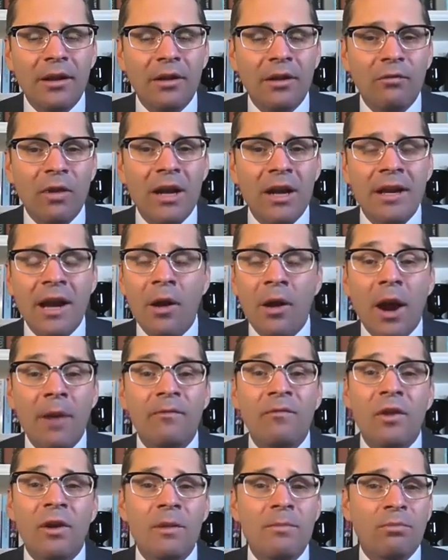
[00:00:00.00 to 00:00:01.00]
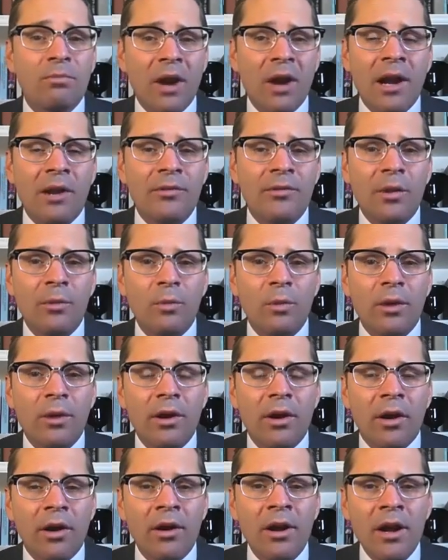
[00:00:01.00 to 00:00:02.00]
Right now, I'm very proud that we
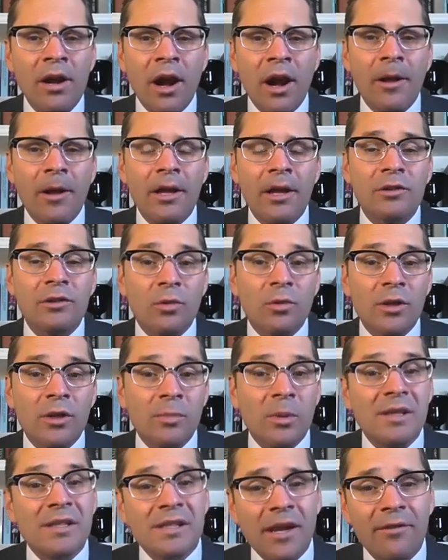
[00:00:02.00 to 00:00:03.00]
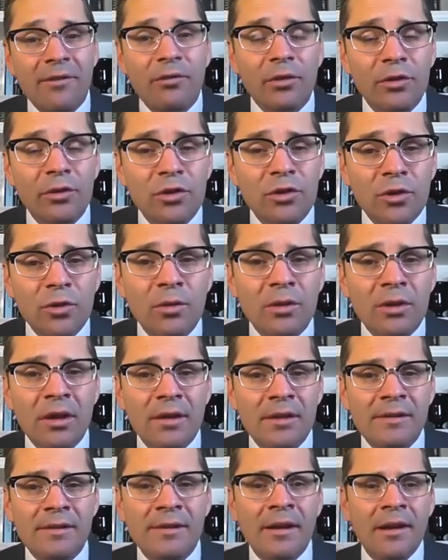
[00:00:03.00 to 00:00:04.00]
are endorsed by several
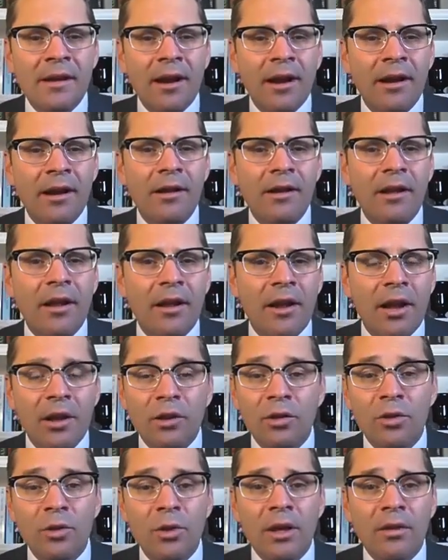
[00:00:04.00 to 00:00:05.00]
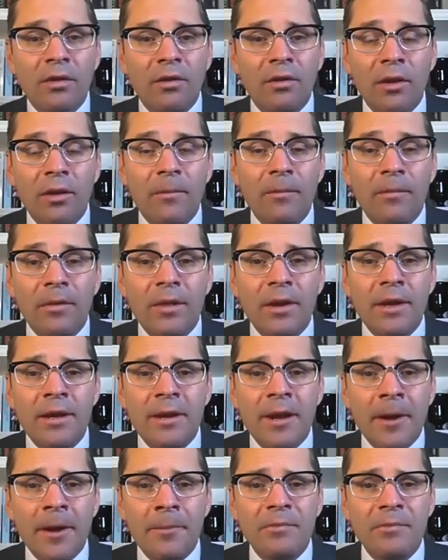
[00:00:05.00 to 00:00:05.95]
unions, including the